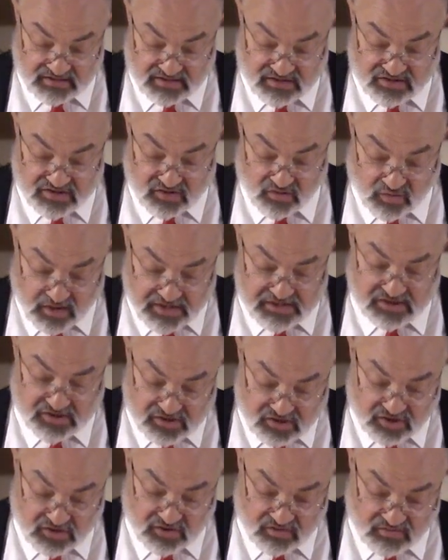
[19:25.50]
So what to
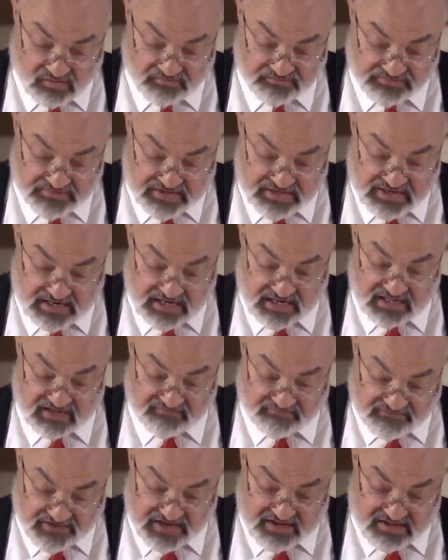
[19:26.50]
do in the
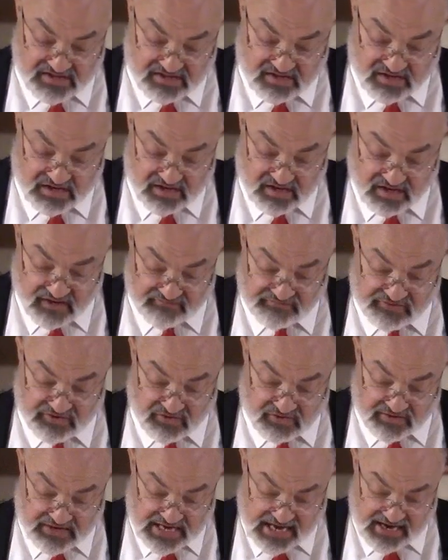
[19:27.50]
face of the
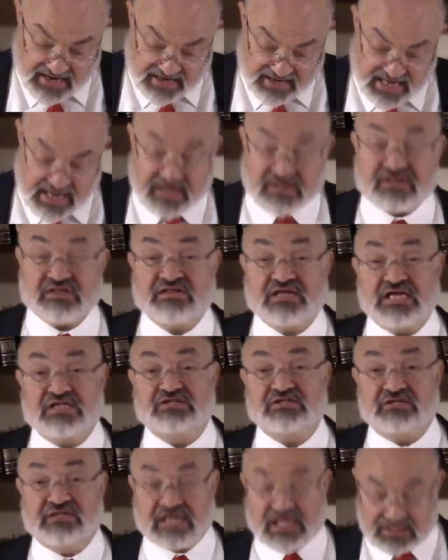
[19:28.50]
organic
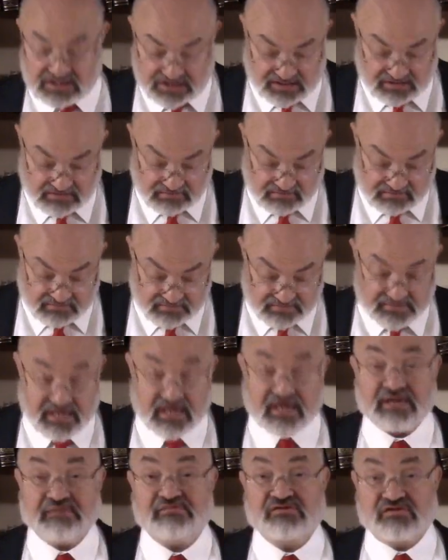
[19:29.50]
existential tension
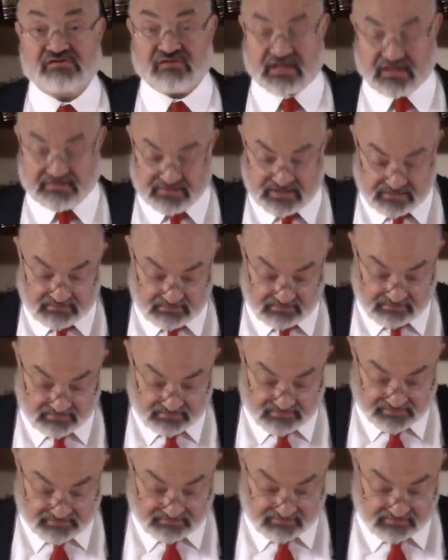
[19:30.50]
I am describing?
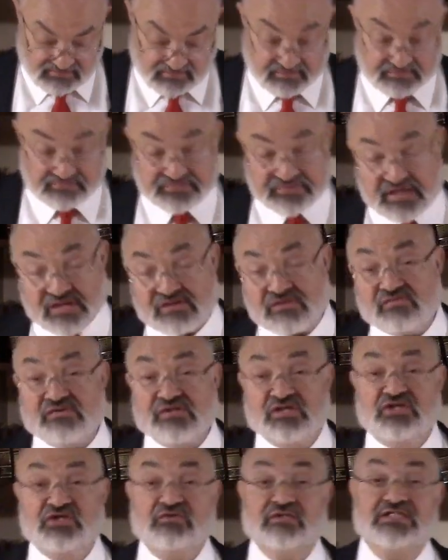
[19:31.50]
The answer
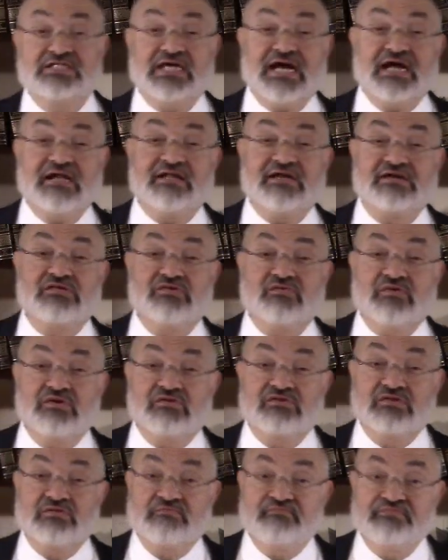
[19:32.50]
was Jewish dialects
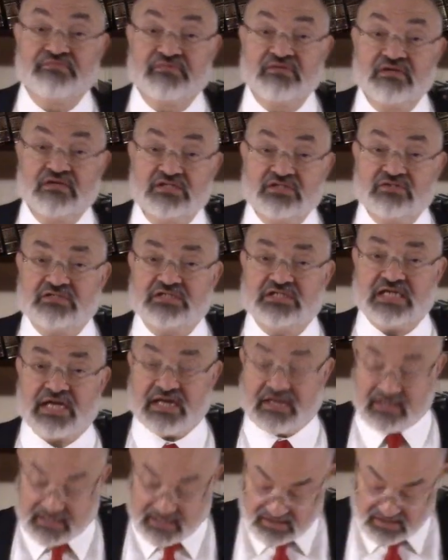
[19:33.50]
arose. Jewish
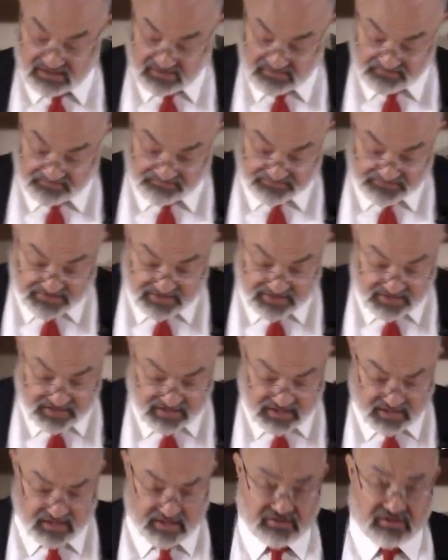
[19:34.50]
dialects.
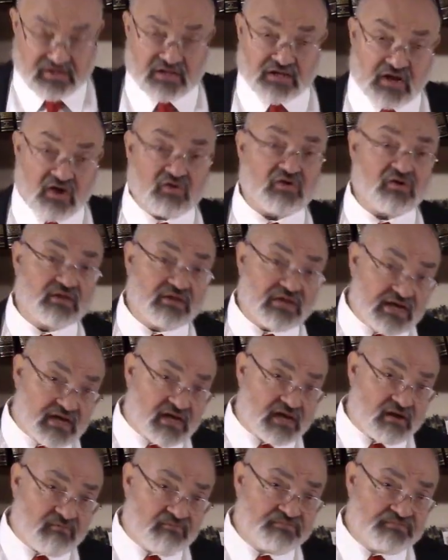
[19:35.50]
The local
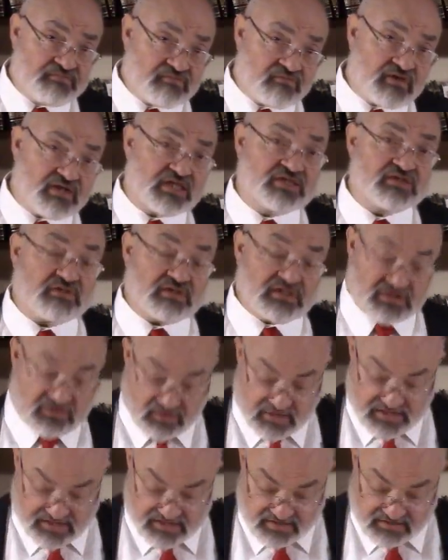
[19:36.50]
lingo with a Jewish
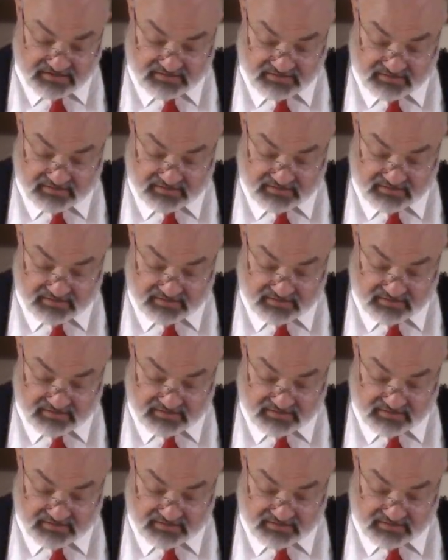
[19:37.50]
twist.